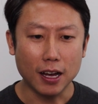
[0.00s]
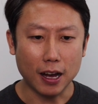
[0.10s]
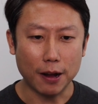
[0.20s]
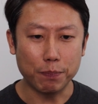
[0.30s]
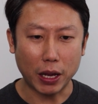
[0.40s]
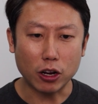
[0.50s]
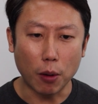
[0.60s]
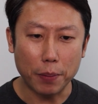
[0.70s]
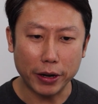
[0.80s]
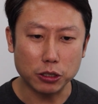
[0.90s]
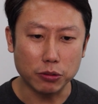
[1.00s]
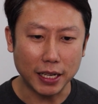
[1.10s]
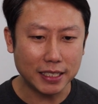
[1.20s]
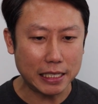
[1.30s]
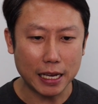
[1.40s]
I compare it to
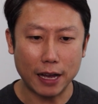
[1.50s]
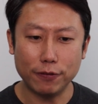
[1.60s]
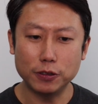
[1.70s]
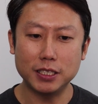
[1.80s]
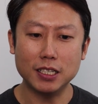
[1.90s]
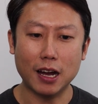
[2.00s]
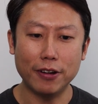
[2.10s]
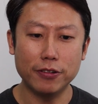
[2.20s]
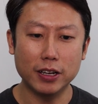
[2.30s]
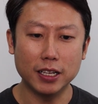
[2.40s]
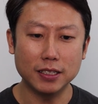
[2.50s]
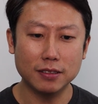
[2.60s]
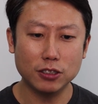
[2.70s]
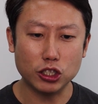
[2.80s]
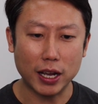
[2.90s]
SDI, FTSE 100,
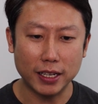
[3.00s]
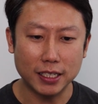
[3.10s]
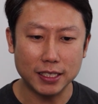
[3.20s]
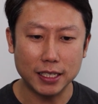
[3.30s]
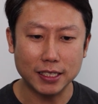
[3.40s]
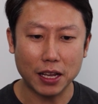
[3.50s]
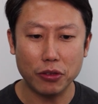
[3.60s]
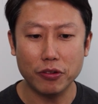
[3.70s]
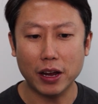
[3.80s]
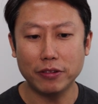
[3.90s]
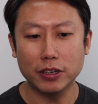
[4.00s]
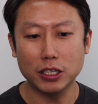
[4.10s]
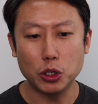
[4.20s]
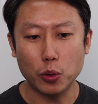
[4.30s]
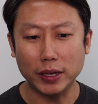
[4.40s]
China CSI
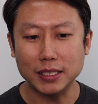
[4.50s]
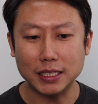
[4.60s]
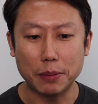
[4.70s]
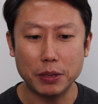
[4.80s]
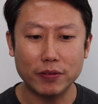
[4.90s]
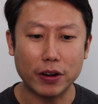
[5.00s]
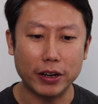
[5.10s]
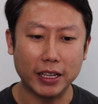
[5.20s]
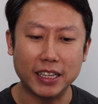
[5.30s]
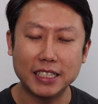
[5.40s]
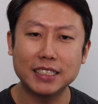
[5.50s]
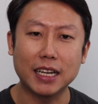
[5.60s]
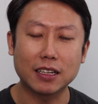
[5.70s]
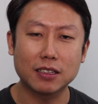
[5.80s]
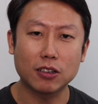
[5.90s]
300, US S&P 500 and
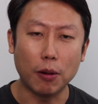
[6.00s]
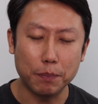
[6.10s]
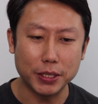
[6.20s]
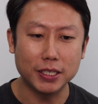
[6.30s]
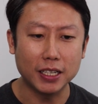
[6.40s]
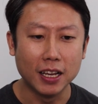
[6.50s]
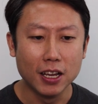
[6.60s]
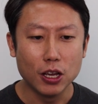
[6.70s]
NASDAQ composite,